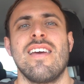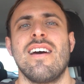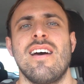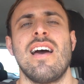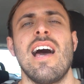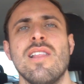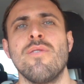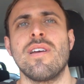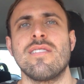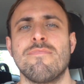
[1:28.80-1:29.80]
Yeah,
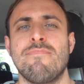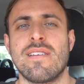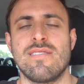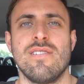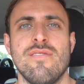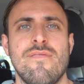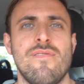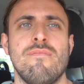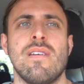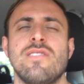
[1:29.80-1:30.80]
Halloween's a big deal
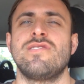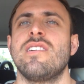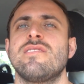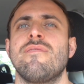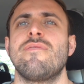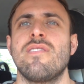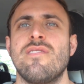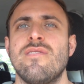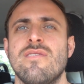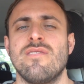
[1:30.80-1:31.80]
for me and Jess, if you
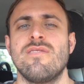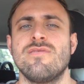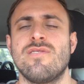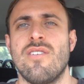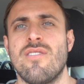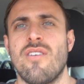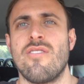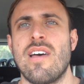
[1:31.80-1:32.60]
don't know